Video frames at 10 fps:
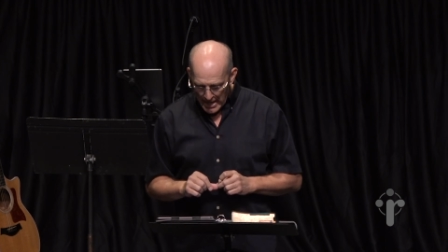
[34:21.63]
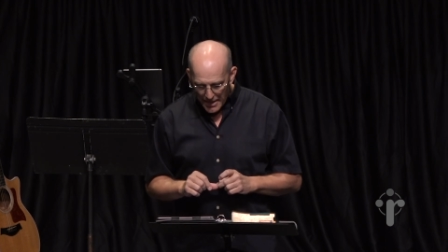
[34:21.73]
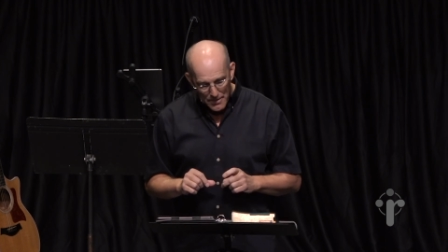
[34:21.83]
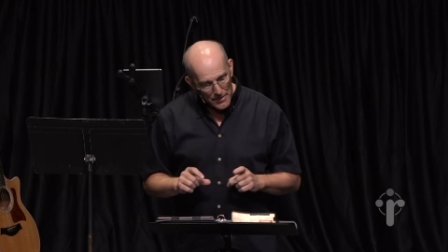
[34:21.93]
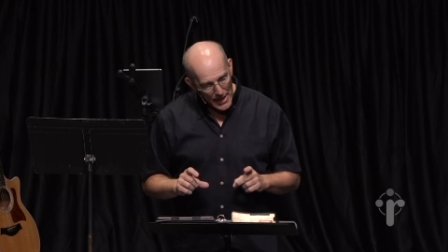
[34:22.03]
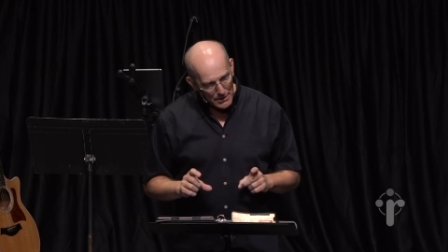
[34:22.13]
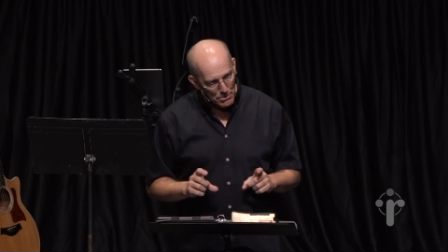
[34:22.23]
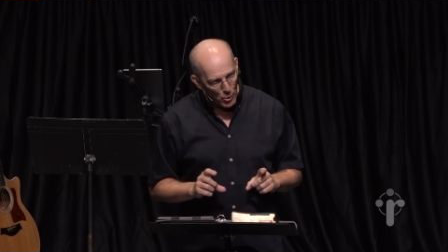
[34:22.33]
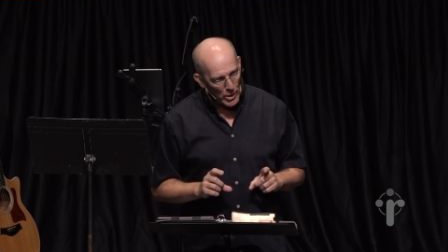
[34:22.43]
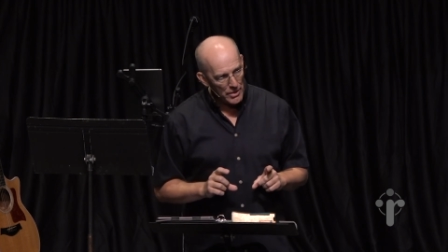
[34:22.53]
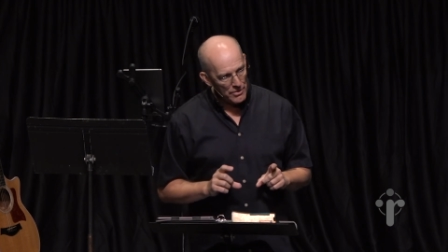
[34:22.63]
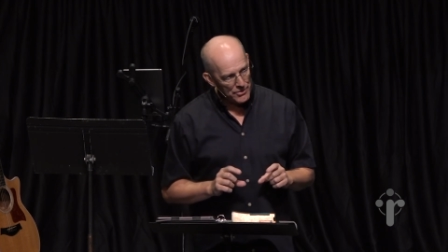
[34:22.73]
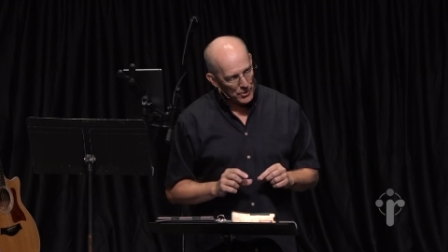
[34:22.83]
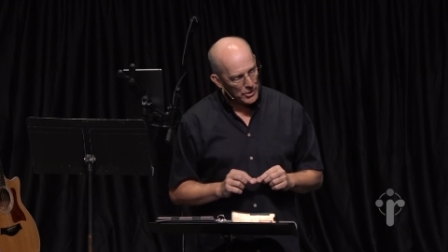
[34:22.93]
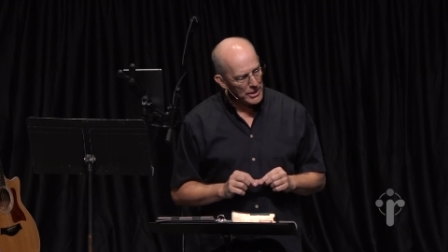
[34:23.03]
At that point,
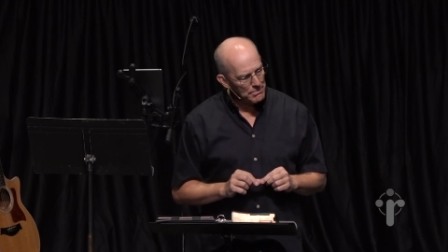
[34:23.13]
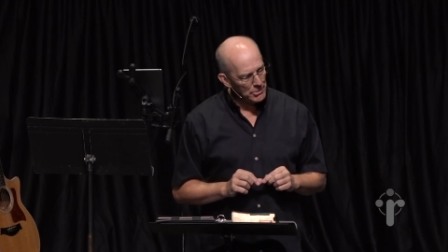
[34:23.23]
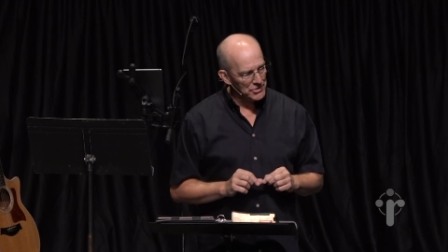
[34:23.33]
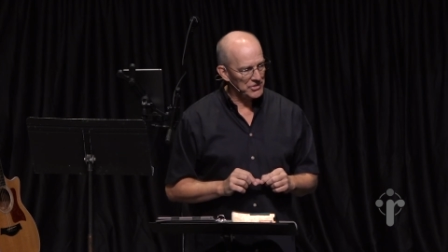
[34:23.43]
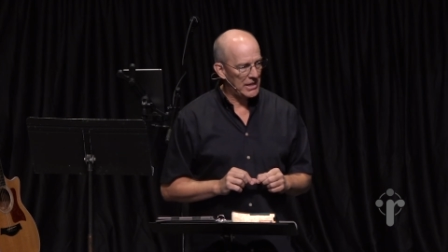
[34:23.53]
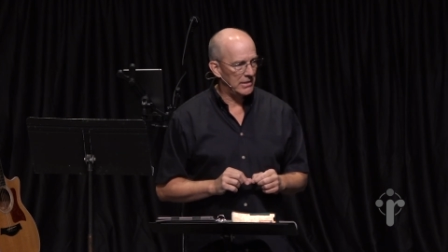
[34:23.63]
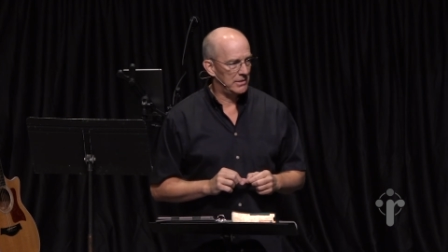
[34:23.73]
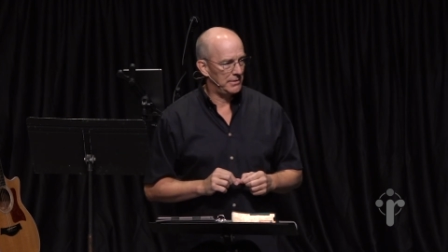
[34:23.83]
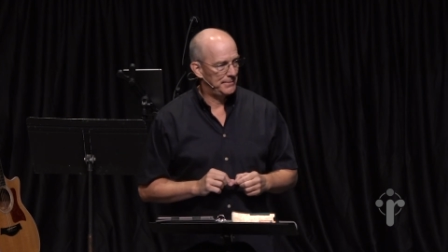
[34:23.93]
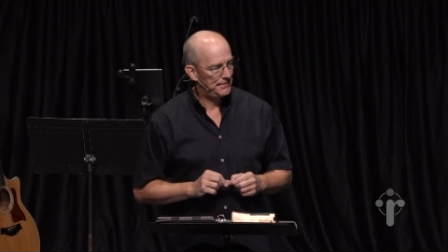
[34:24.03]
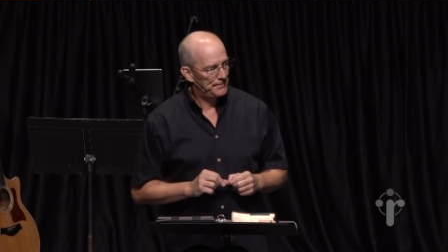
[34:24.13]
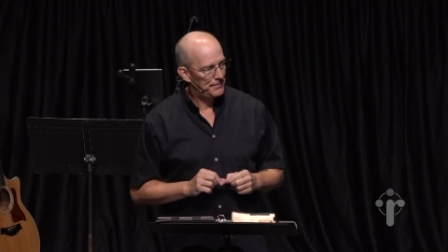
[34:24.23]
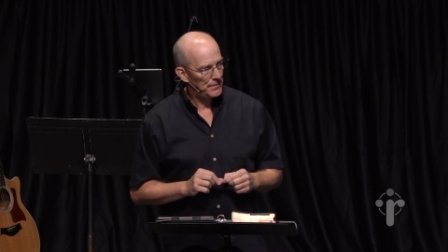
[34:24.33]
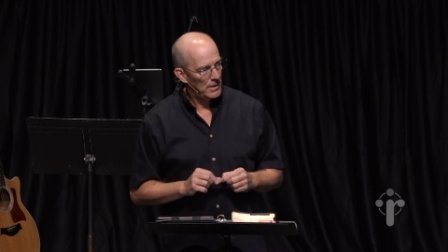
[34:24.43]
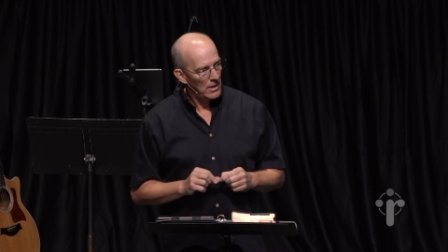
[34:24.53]
thirty percent
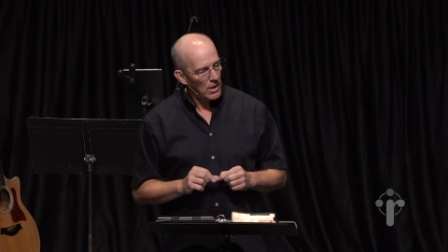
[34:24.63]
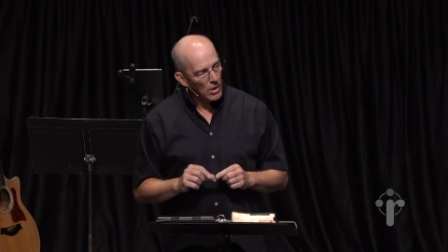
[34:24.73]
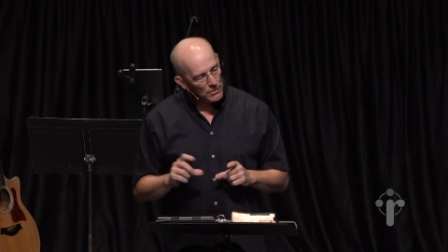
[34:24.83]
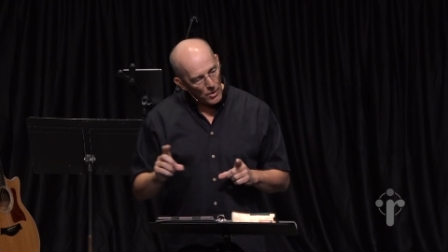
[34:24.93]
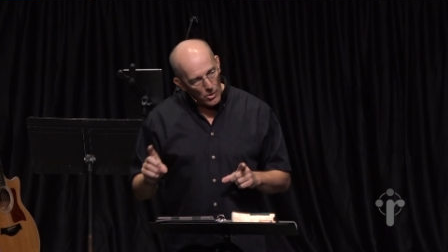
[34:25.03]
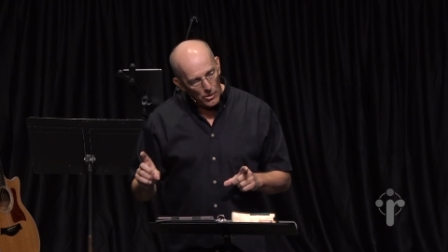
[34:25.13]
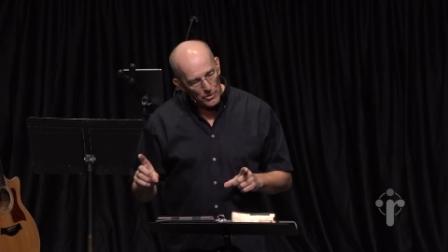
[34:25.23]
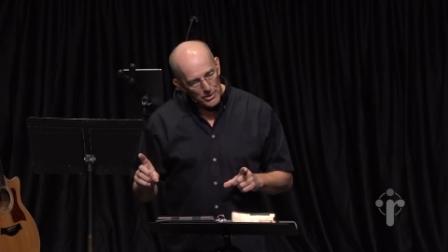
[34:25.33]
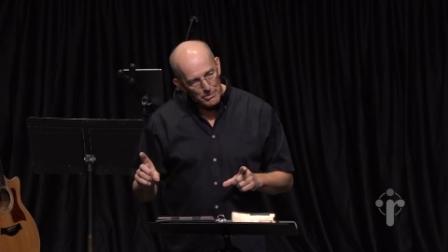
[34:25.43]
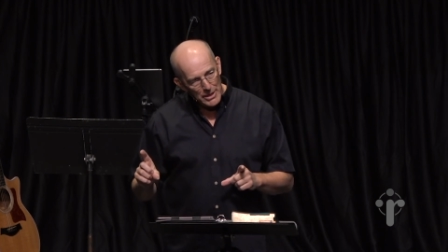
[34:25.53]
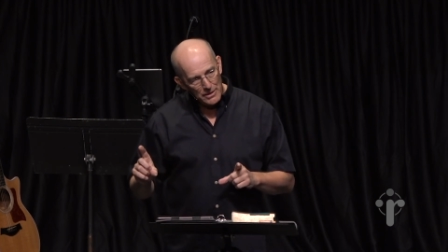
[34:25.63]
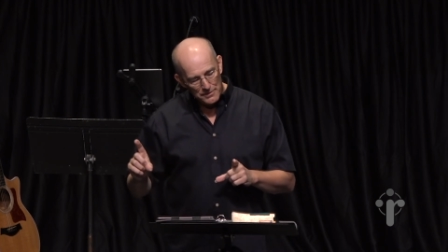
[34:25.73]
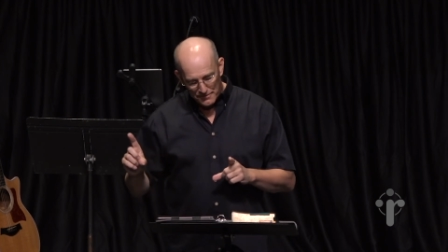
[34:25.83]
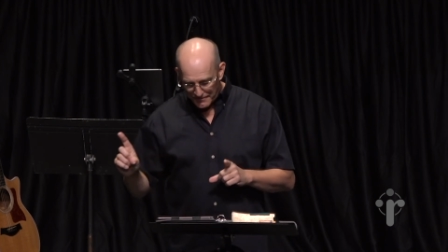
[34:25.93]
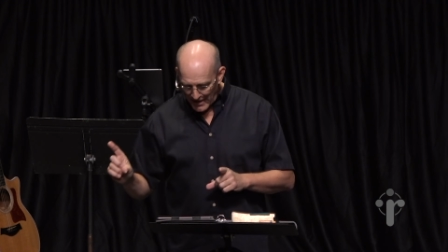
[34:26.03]
of all the men
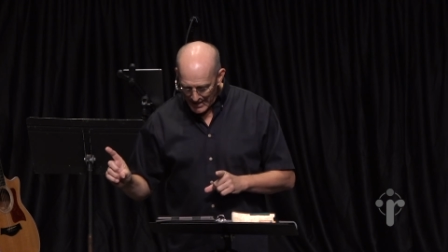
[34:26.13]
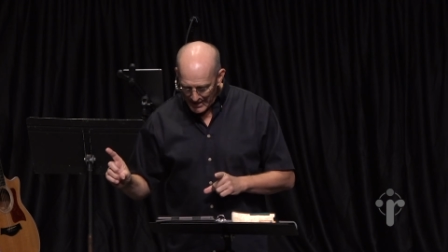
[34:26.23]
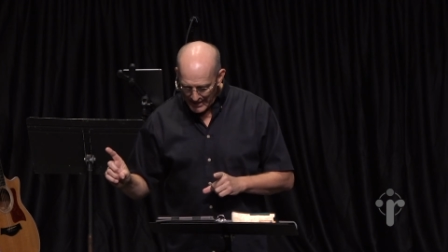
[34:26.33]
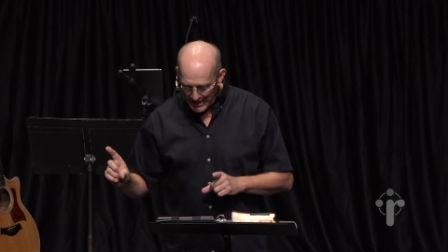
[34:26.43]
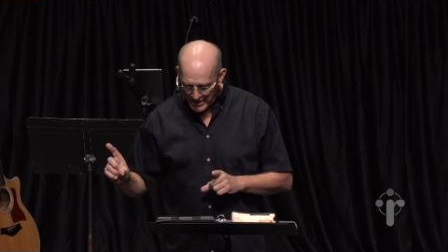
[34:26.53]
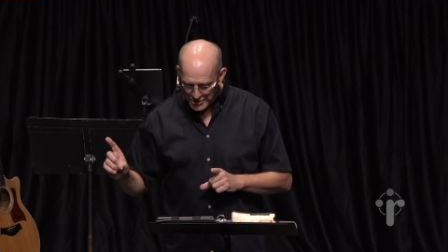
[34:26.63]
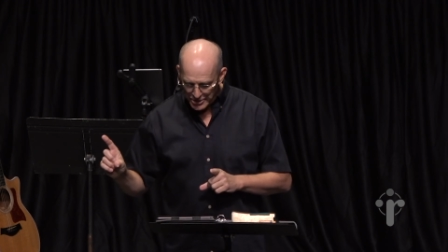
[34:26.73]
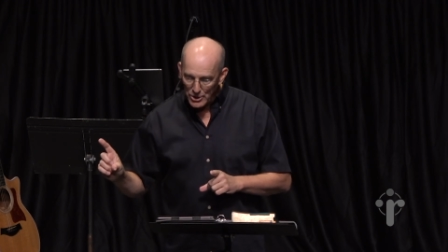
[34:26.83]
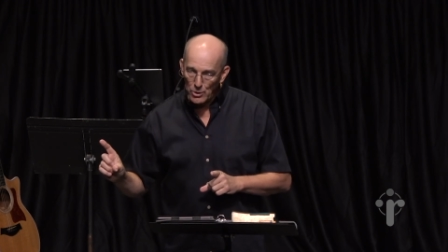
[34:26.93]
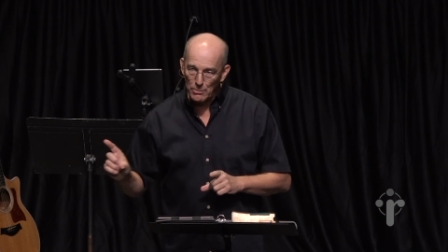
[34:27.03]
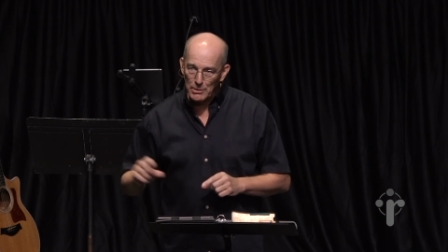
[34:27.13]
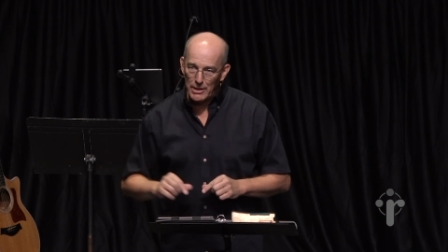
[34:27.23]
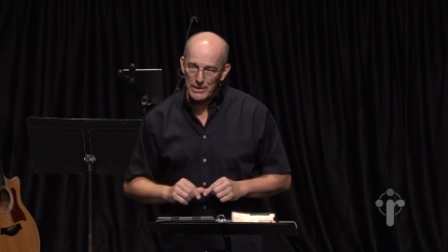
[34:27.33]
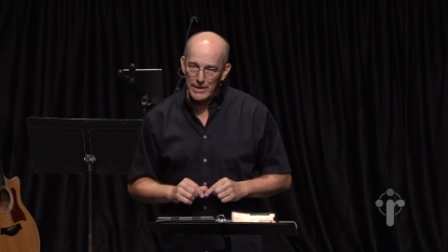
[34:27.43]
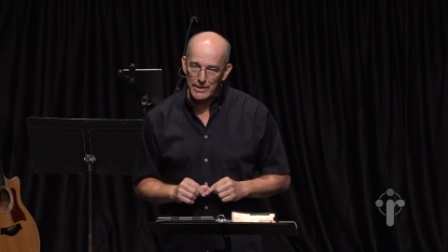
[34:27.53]
of fighting age in Europe
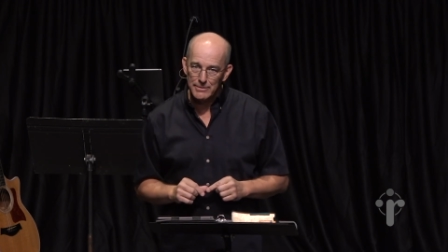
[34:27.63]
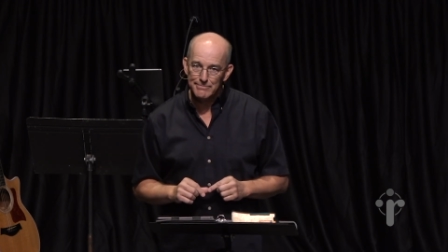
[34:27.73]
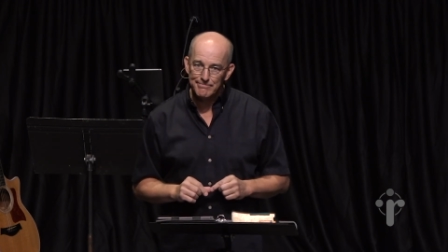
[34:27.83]
lay dead.